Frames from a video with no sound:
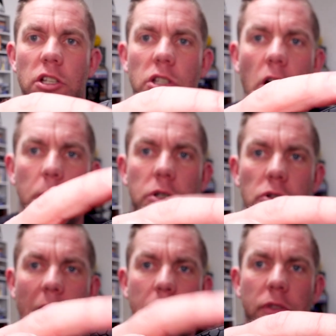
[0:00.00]
your top
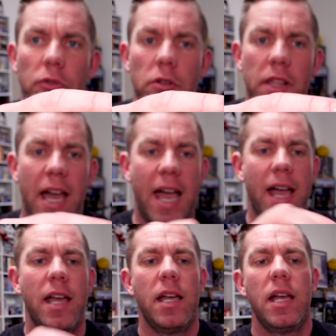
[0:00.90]
strap through
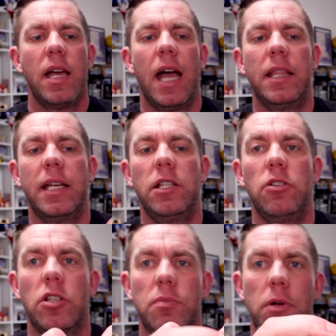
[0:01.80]
there, and then you
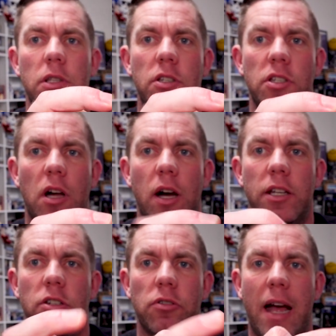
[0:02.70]
just put the side
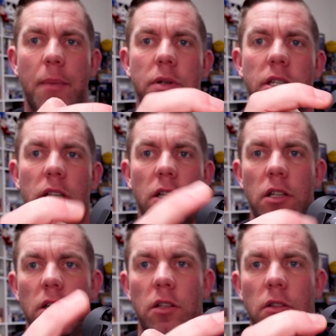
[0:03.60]
straps
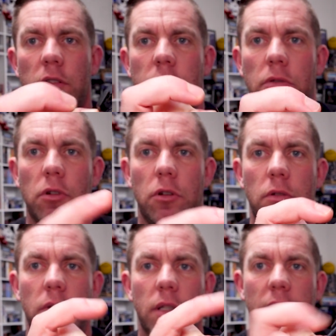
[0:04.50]
through
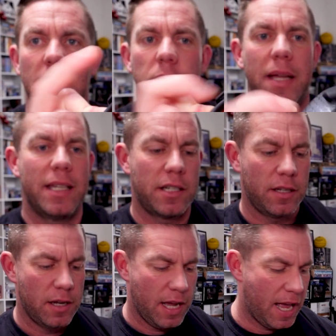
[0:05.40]
these bits
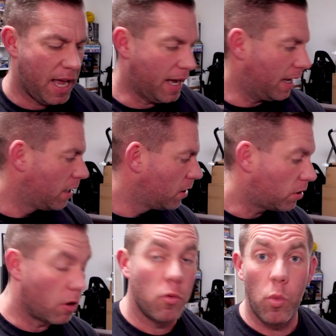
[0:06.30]
here.
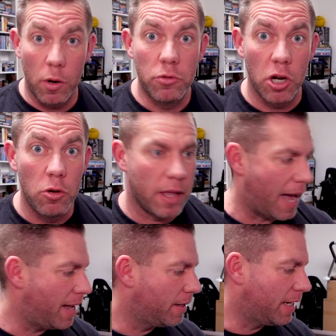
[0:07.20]
So we'll do
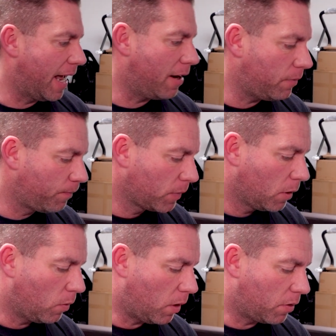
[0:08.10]
that now
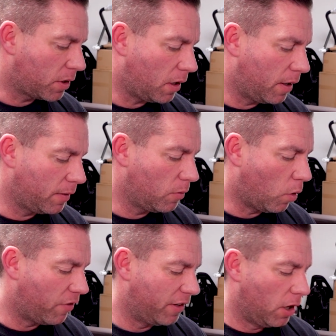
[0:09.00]
whilst I
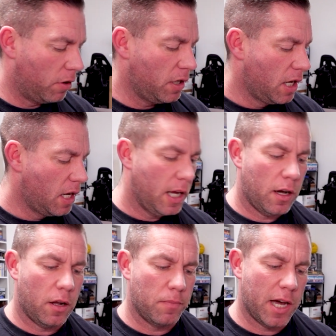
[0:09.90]
waffle on.
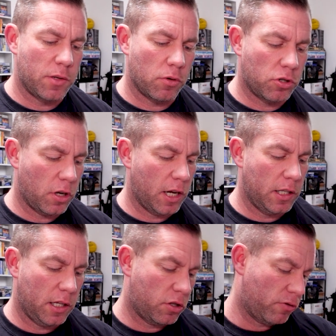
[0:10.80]
I may as well show you
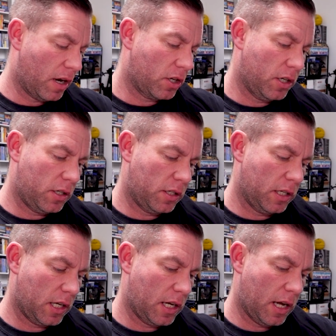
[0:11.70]
the instructions that
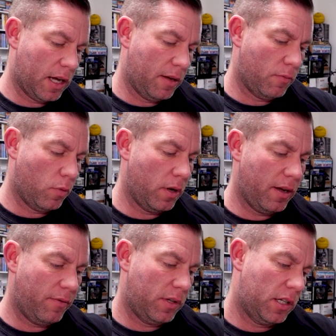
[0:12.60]
it came
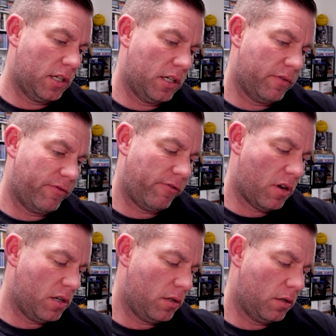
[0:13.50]
with. This is the
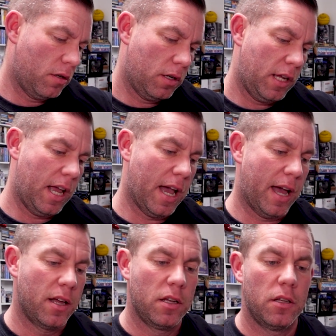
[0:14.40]
front. Yeah,
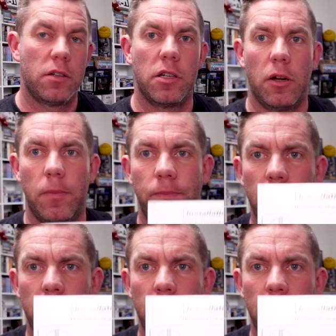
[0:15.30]
so